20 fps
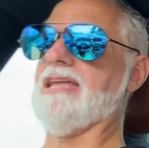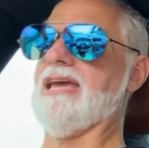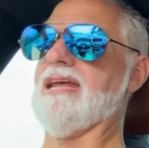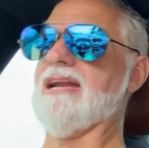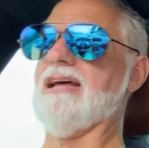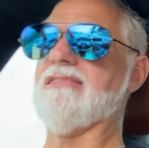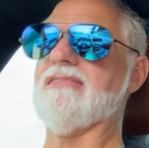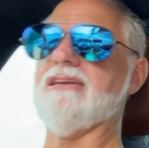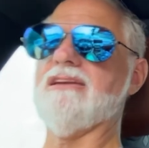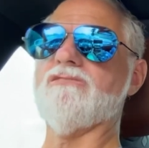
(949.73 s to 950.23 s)

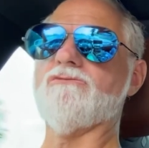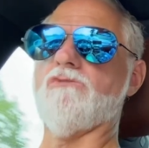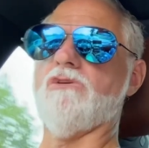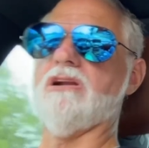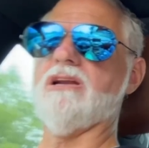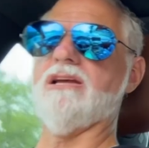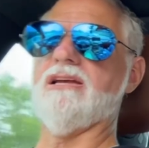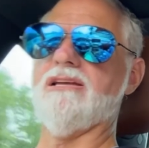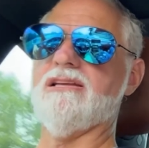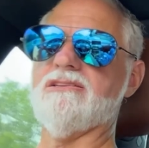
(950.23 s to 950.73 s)
And I think
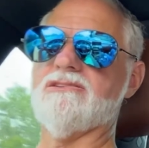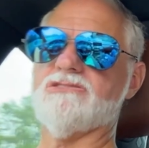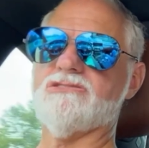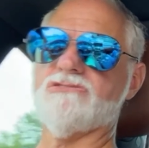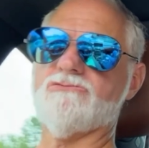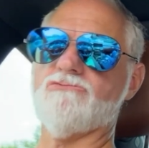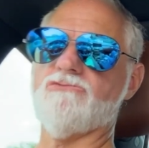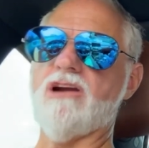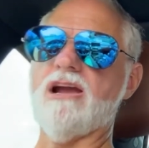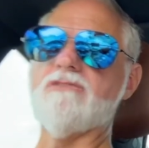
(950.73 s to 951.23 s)
one of
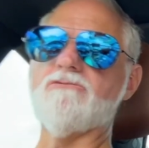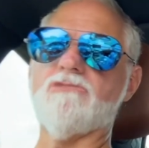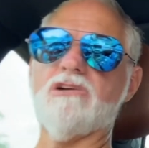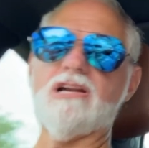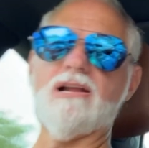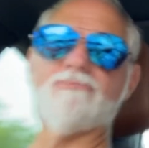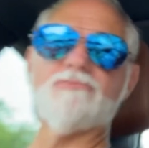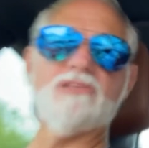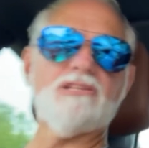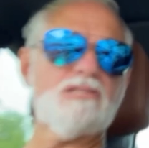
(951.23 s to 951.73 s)
his,
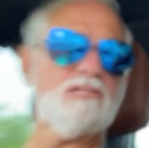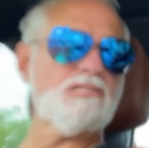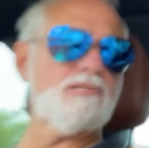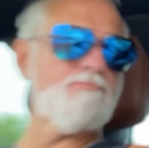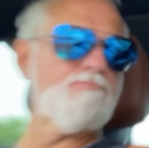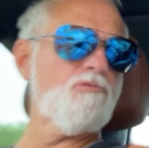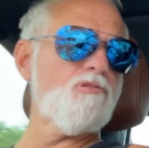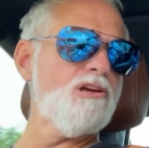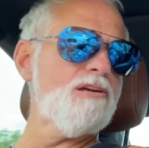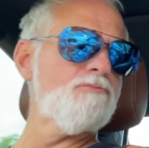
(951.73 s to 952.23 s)
went up to the
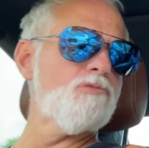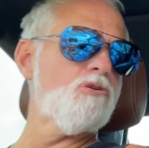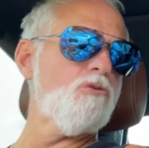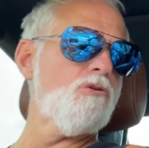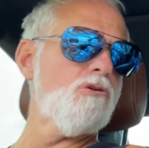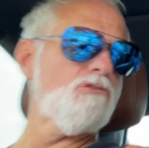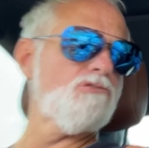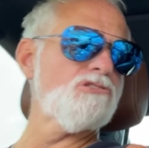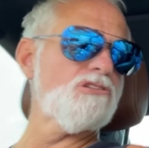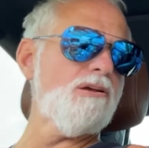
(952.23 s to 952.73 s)
Supreme
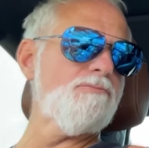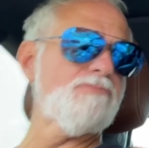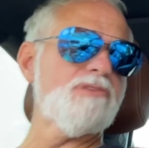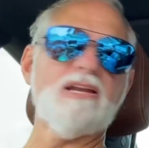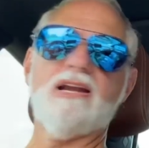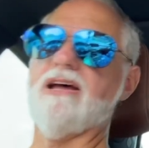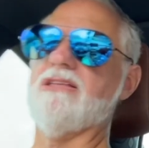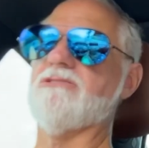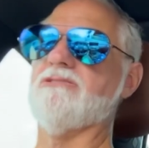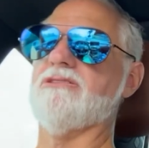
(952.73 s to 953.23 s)
Court or
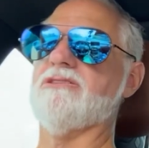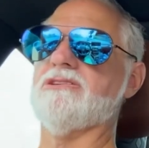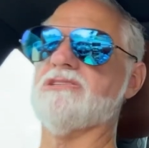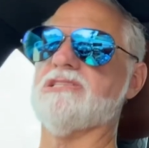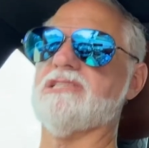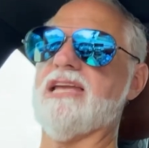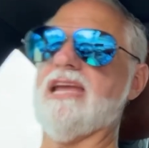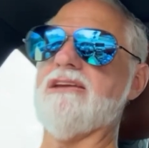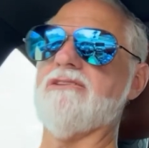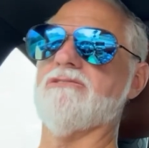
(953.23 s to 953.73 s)
something, either the
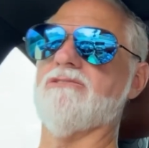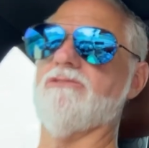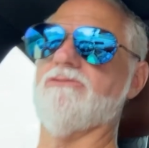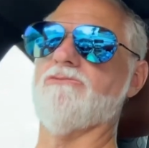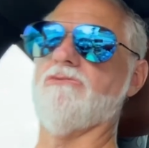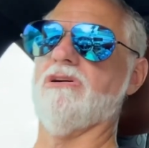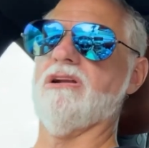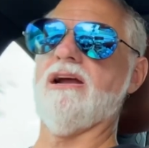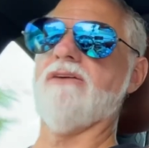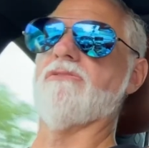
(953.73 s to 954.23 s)
state or
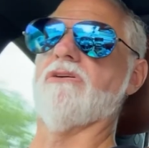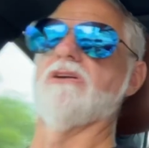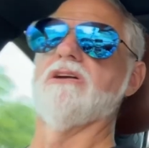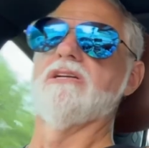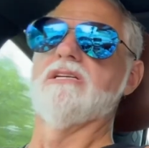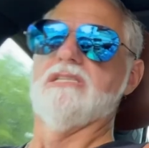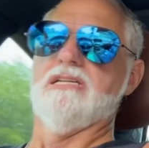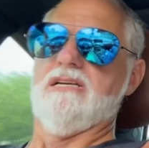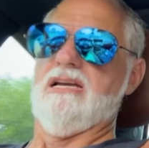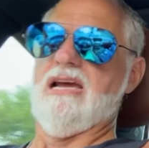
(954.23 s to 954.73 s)
whatever.
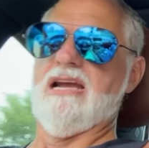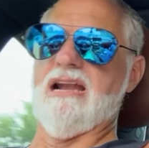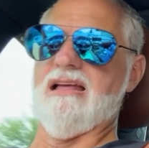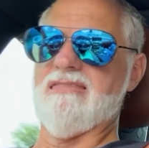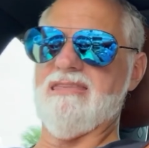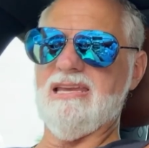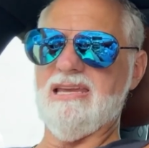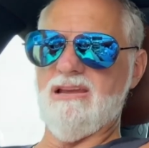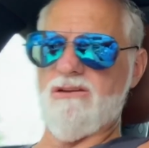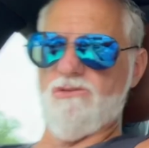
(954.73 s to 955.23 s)
And I
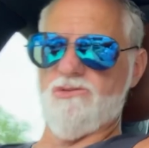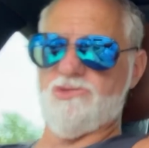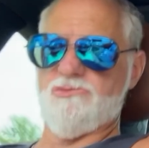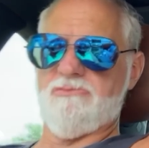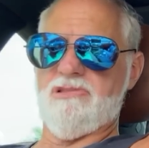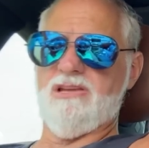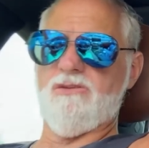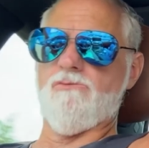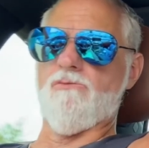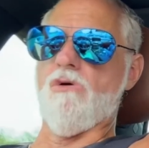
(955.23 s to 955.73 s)
think he
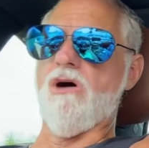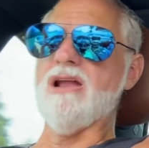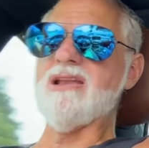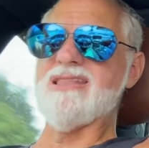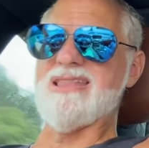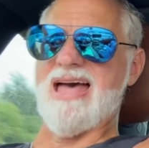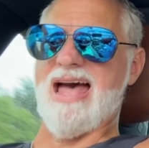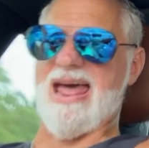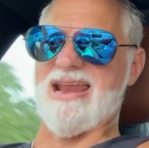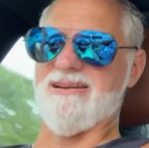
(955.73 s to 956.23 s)
ultimately
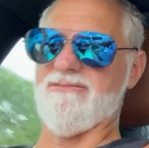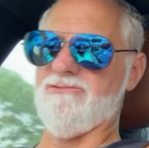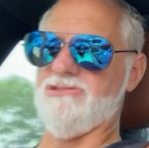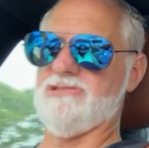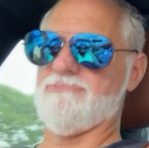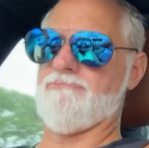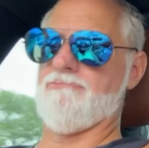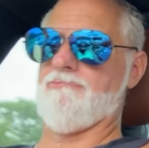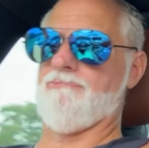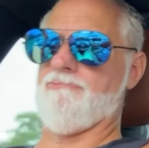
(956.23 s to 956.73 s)
won that. It
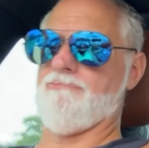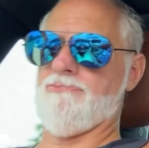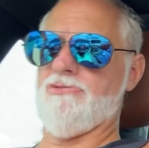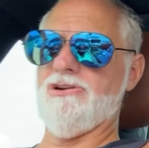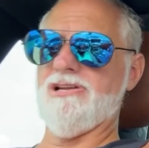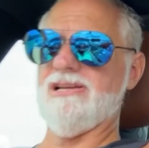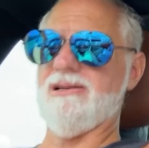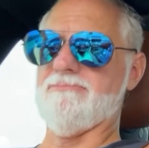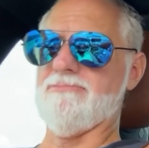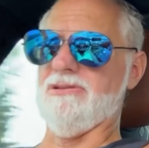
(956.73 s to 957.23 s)
was
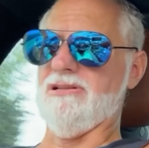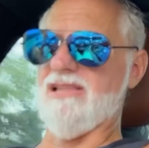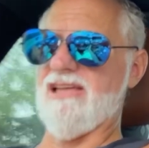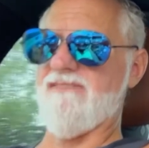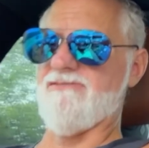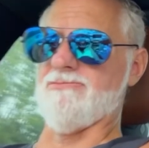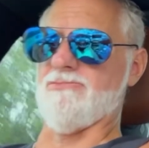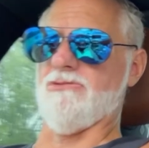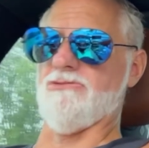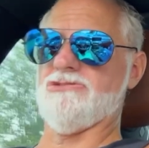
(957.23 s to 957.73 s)
pretty
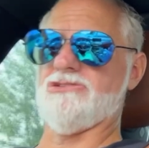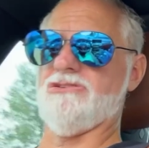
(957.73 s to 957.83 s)
unbelievable.